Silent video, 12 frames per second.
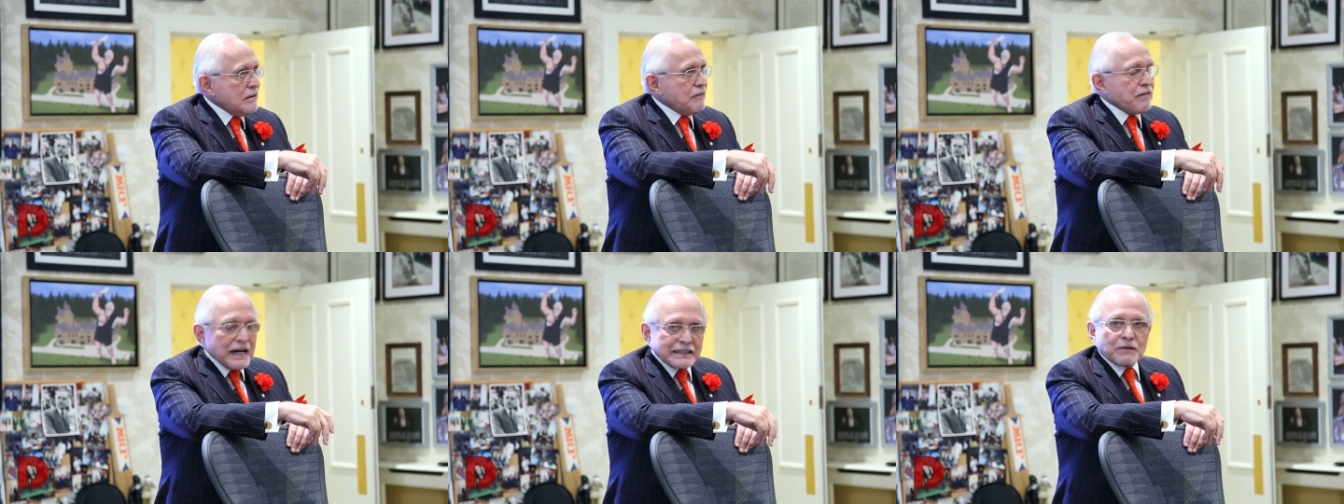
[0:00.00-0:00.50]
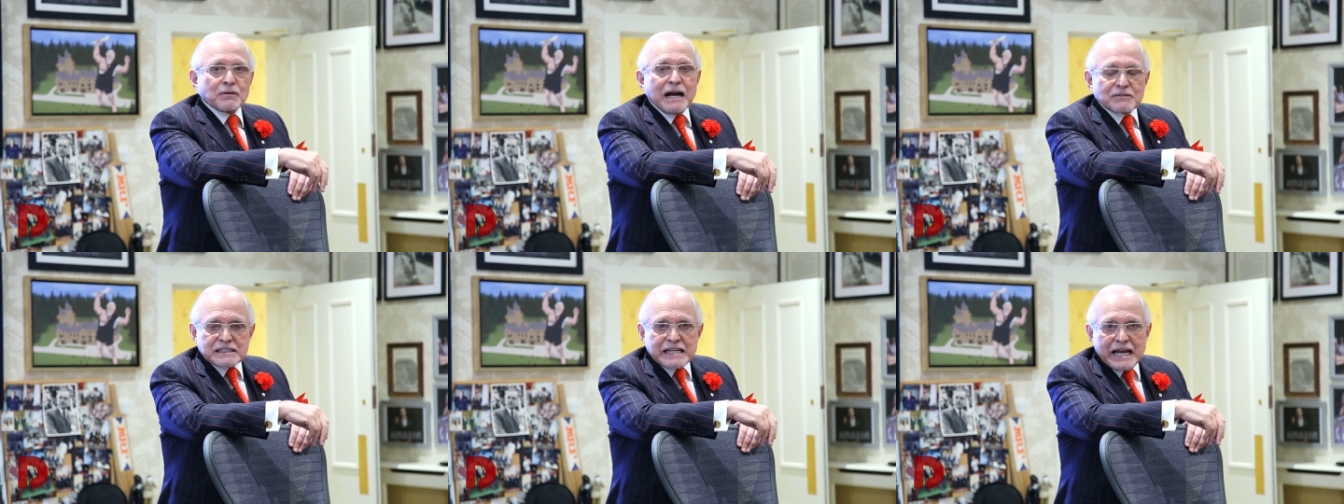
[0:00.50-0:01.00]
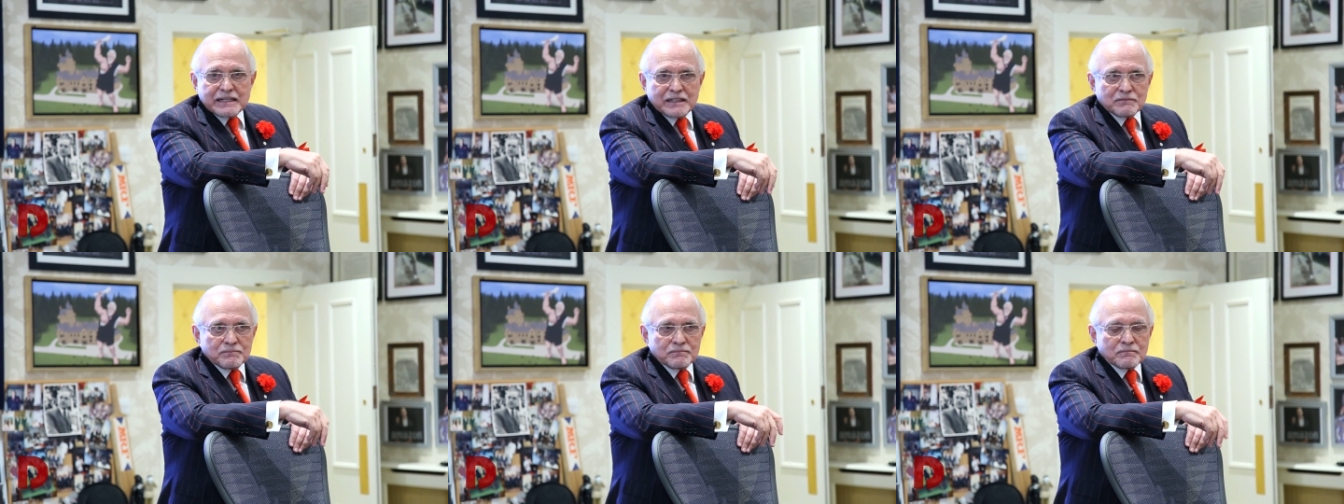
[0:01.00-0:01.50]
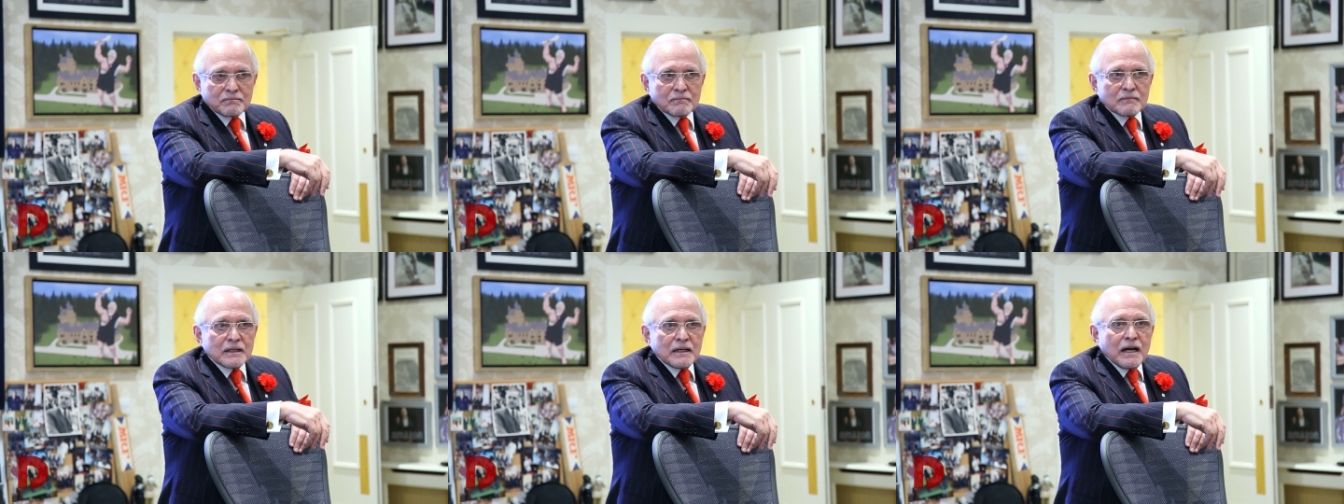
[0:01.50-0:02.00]
In fact, they were outstanding.
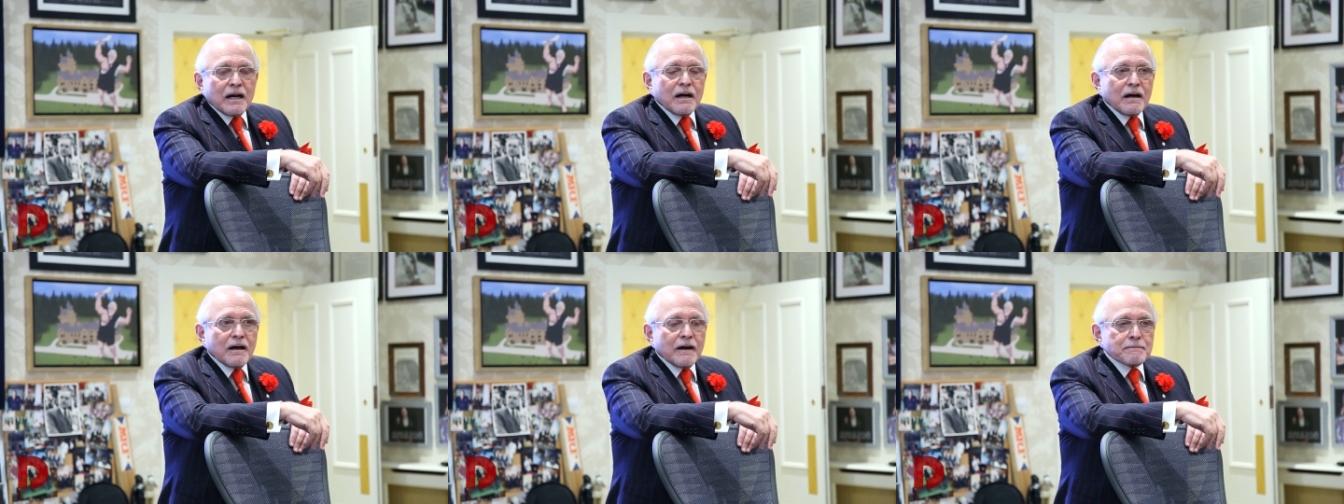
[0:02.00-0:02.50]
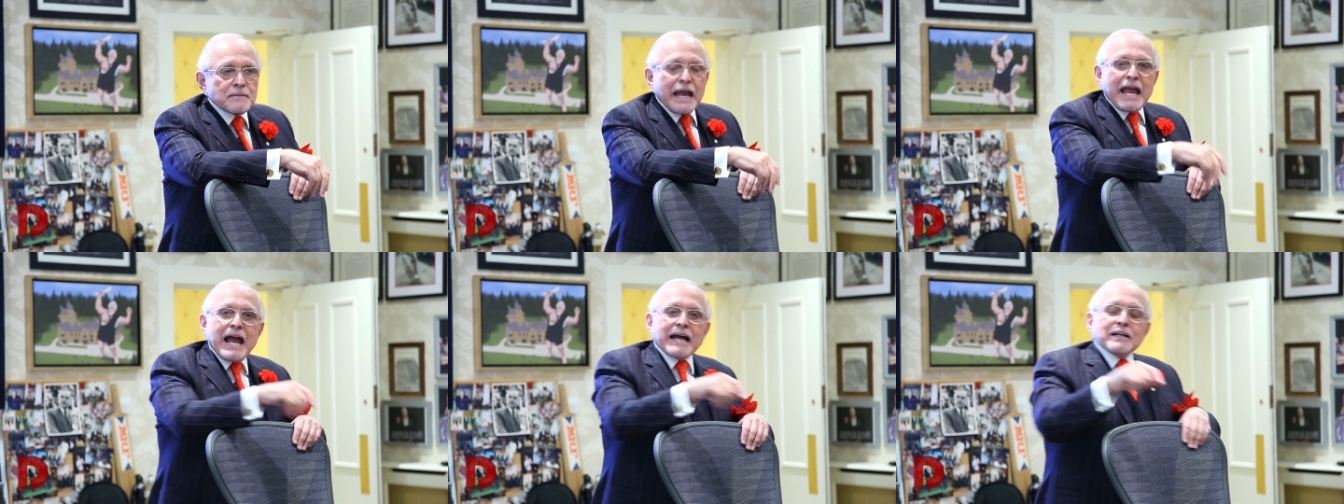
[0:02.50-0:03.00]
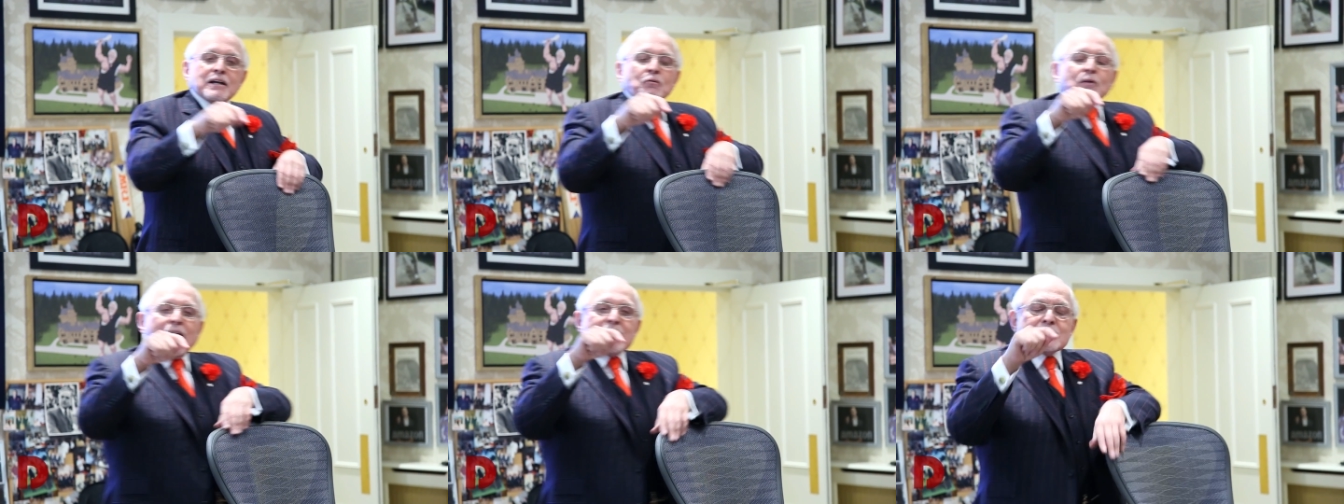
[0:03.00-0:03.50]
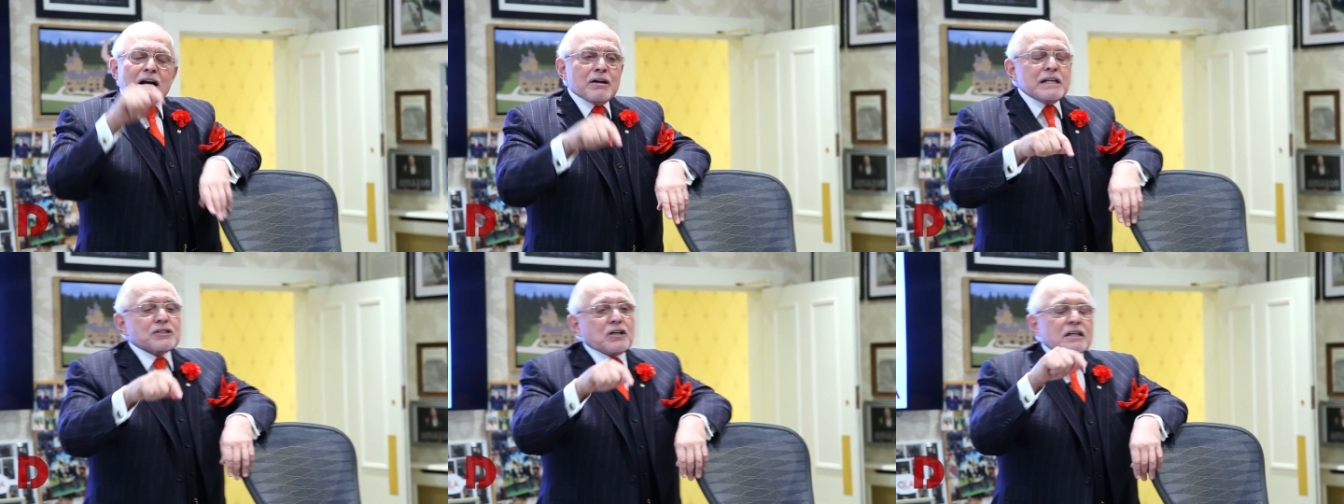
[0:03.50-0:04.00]
Um, and when I
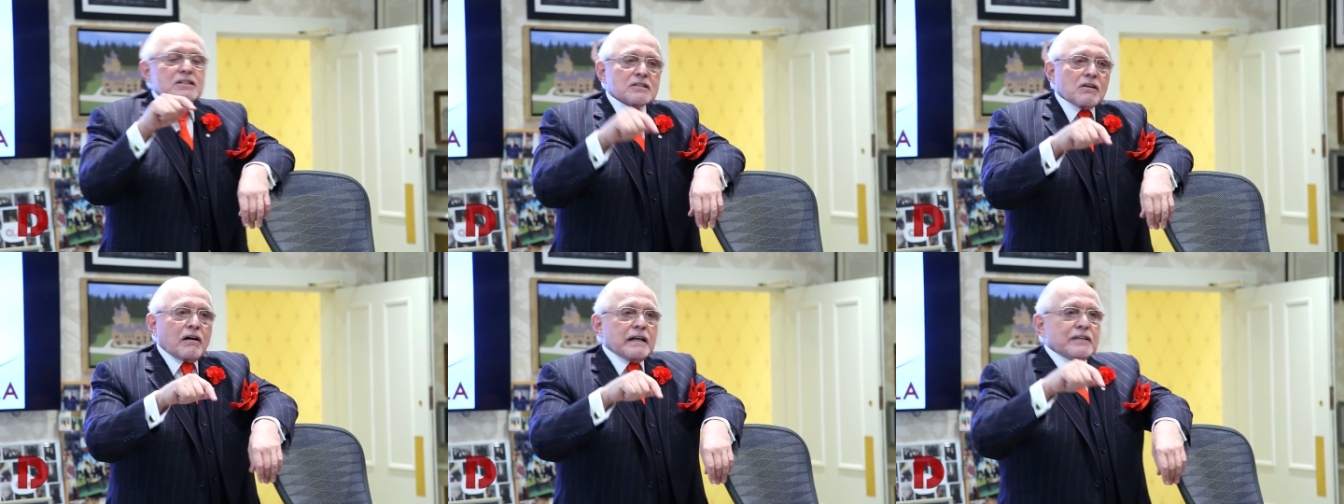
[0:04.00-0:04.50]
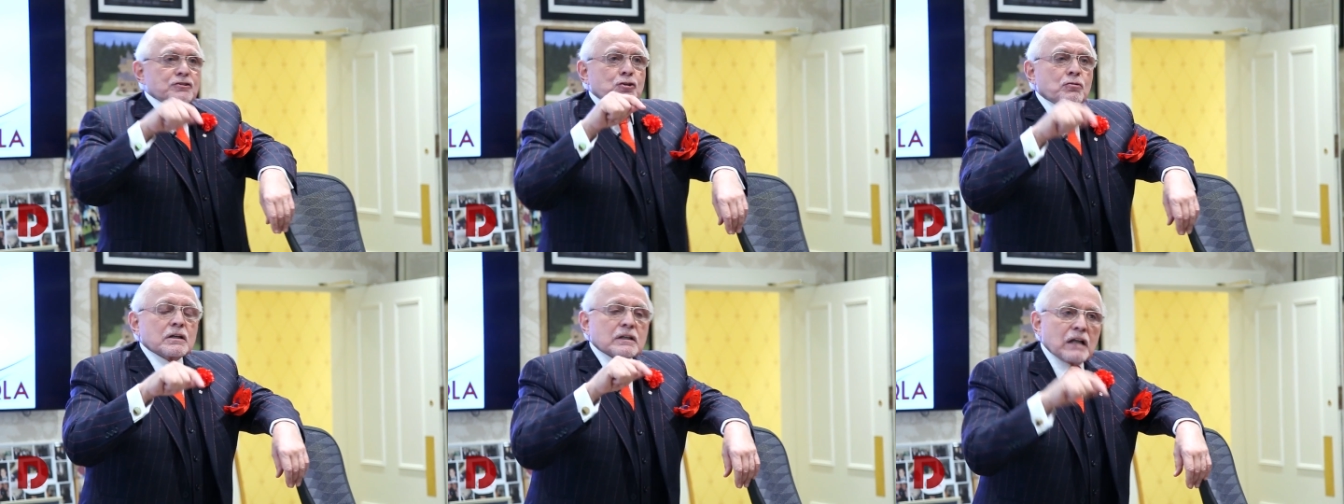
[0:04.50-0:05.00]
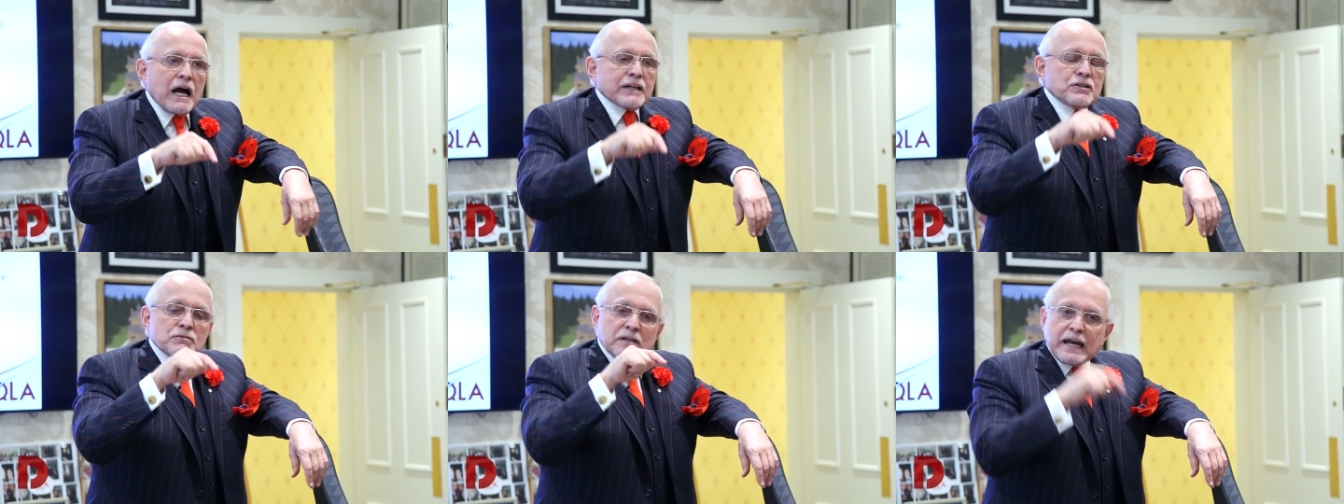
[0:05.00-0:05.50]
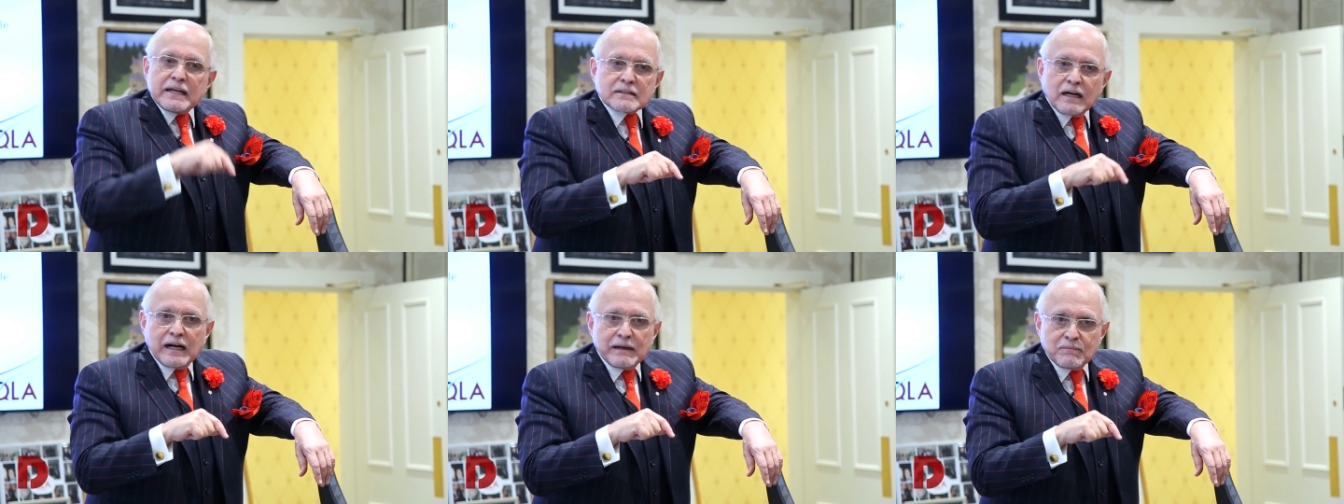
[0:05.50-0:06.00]
tell you it's going to start at two o'clock U K
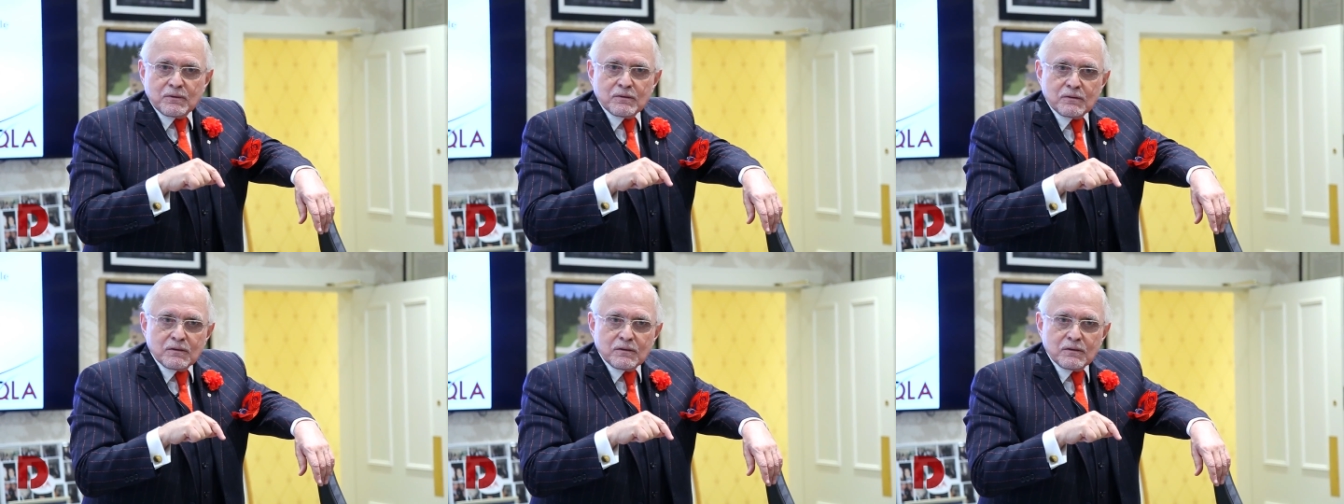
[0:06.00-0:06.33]
time,